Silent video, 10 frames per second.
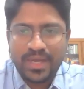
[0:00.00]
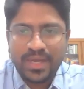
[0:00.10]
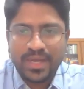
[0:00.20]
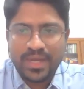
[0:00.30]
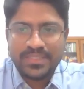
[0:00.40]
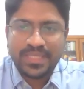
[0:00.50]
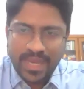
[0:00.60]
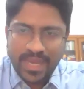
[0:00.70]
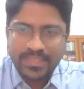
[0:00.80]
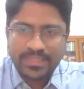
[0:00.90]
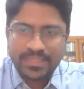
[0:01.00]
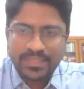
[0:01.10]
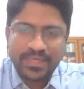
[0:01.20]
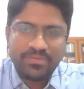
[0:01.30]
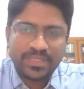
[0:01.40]
Chee Han is here
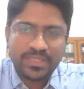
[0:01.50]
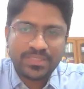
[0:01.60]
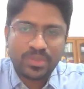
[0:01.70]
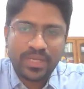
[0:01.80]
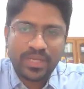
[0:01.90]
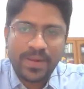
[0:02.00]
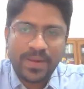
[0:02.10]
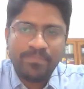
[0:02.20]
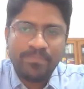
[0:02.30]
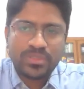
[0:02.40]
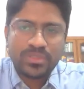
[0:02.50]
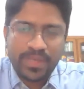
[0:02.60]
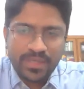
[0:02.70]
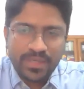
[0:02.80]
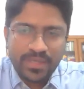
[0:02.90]
with us today to speak
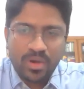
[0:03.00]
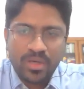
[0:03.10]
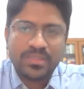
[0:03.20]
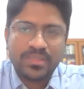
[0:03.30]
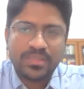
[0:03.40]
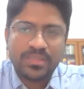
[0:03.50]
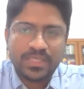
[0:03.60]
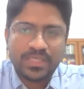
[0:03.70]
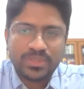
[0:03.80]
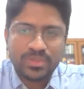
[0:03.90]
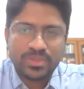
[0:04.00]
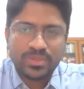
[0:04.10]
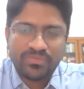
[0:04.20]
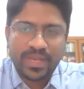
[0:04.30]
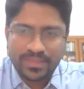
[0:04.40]
on the issues of
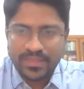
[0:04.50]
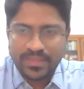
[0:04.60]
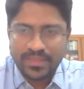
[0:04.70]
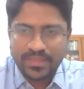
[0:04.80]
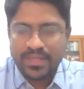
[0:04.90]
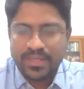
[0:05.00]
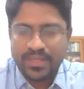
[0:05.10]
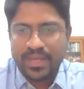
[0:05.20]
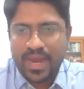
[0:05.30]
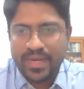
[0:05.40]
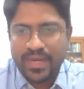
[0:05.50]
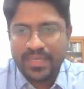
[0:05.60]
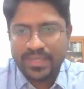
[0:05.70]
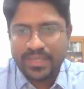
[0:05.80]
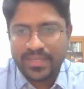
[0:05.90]
health and
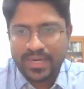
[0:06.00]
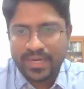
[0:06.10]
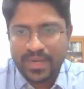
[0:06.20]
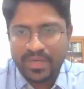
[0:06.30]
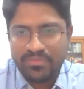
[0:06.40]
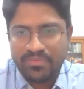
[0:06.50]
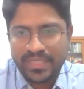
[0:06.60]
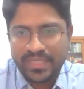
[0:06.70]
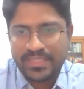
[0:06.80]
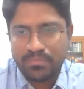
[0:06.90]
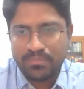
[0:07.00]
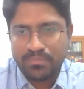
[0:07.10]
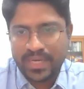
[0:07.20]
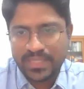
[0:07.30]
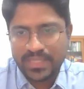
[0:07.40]
healthcare that are being faced in
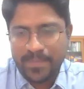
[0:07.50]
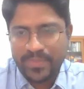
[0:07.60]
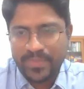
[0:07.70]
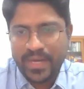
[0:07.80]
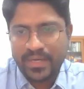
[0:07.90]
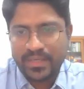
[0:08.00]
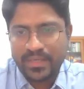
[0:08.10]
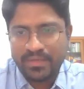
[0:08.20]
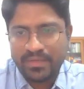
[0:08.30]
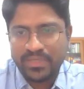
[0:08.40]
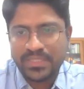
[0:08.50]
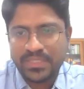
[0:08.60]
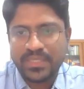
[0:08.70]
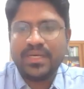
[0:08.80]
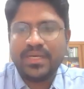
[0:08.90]
Malaysia and give us a
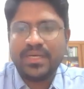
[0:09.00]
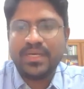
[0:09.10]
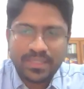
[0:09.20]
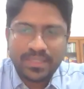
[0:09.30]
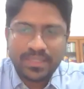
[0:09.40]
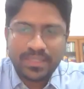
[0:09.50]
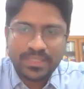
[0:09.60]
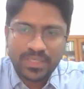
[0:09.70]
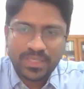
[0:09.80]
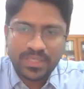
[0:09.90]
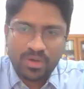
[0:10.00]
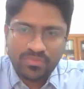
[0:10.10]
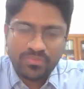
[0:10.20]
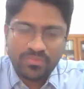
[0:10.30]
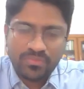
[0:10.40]
description of
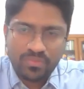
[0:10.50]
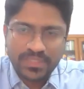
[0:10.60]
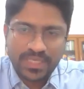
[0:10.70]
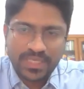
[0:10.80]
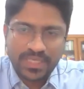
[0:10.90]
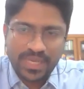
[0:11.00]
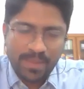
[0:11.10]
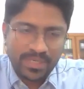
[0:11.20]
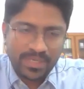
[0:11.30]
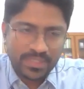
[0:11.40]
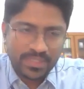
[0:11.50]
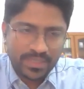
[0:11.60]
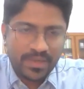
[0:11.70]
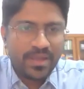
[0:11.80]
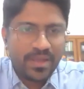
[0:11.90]
what is really happening there.
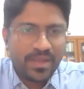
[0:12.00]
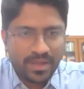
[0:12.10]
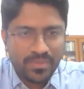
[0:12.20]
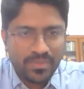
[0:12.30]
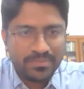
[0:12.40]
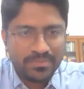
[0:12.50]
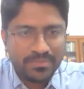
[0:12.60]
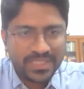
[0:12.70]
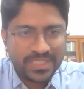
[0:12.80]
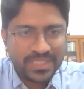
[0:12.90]
Welcome, Chee Han.